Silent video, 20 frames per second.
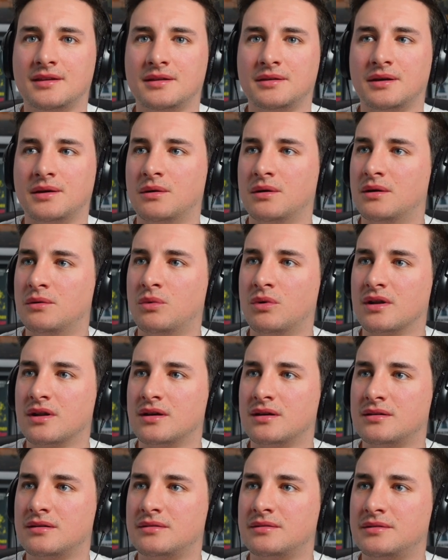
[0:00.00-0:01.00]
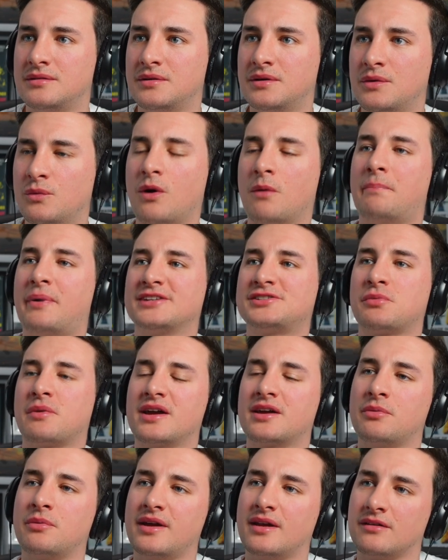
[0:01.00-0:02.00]
Uh, what a what better way
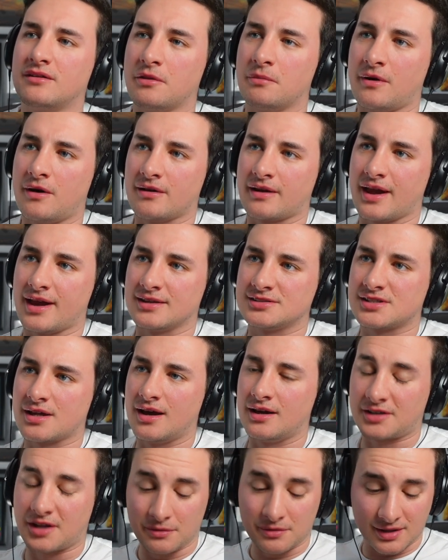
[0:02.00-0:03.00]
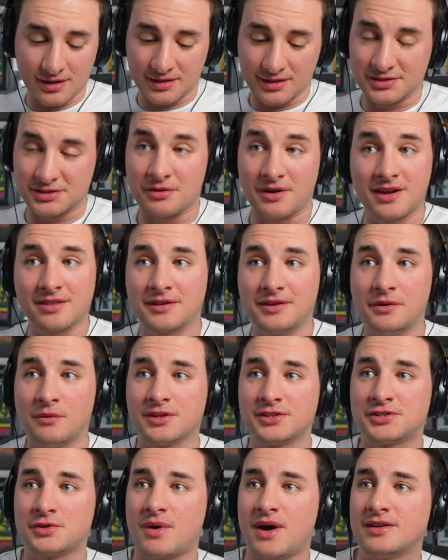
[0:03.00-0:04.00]
can we end the podcast? Uh, don't, is there anything you want
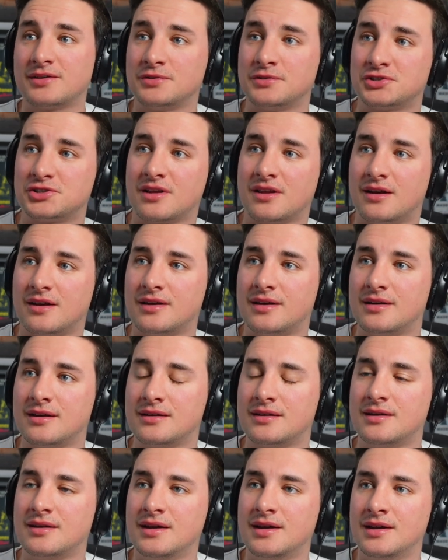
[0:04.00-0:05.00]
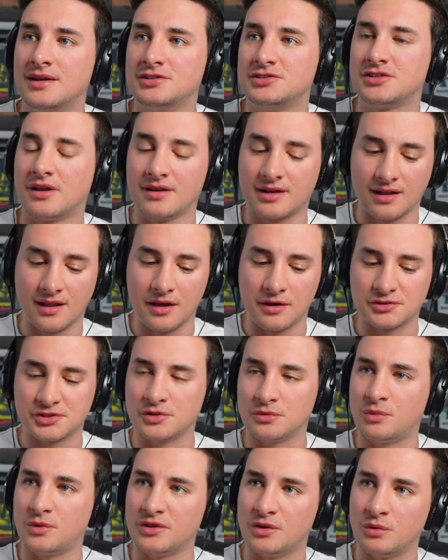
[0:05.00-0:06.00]
to add, or shall I, uh, shall I close up
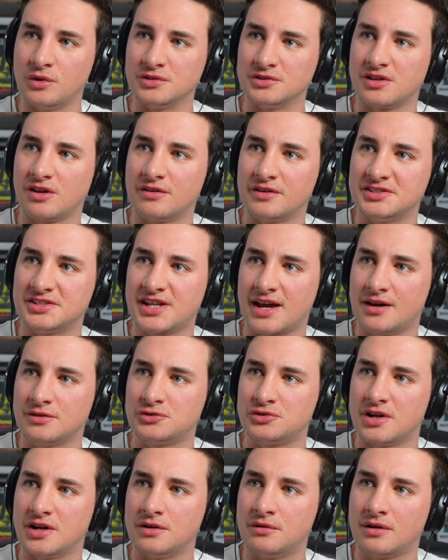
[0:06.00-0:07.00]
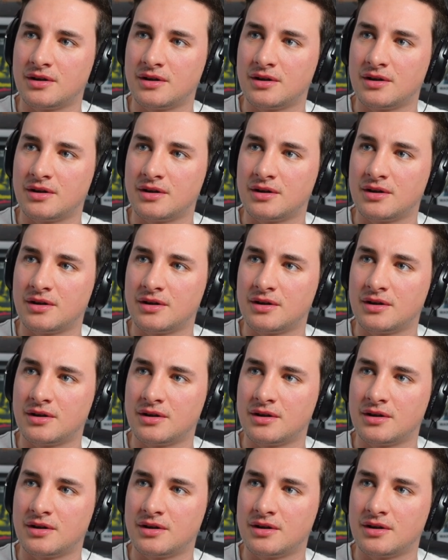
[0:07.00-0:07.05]
with the world's longest outro?